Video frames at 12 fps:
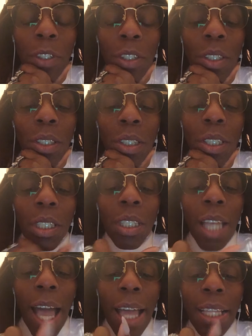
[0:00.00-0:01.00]
to
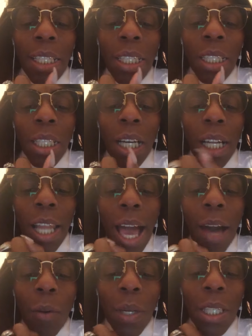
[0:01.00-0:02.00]
not allow